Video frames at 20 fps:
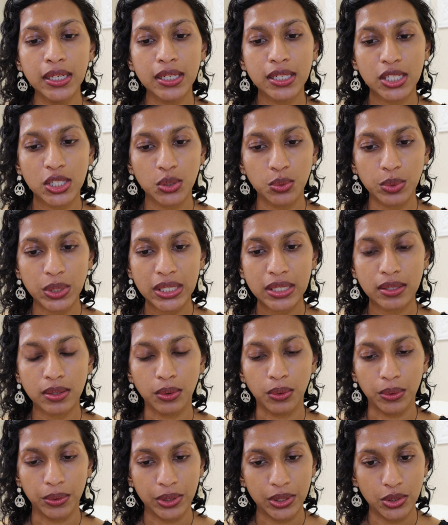sweet
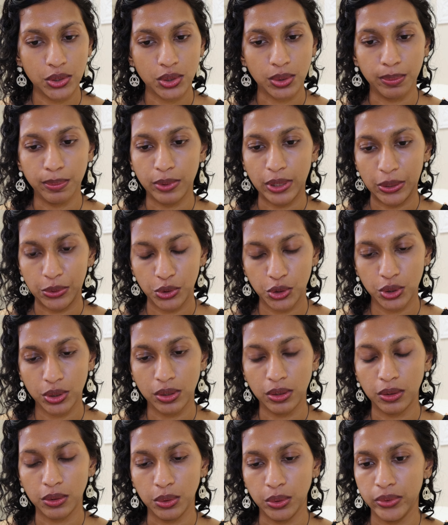orange, brown
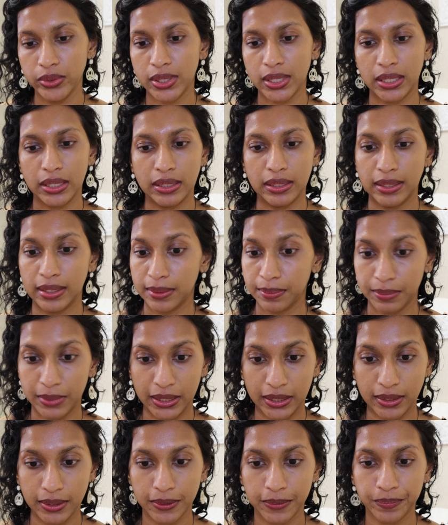sugar, cloves, and
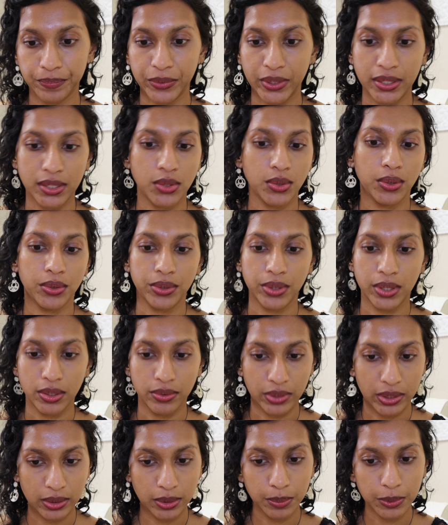nutmeg. And it's already
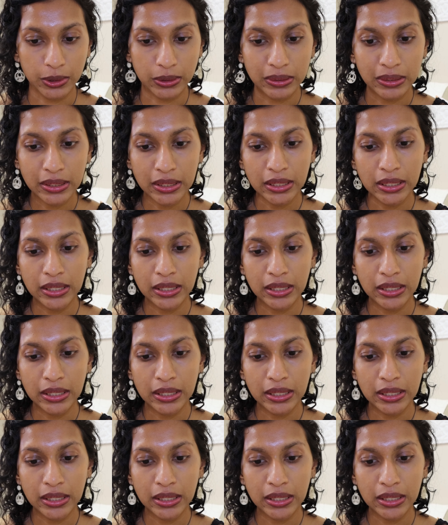available.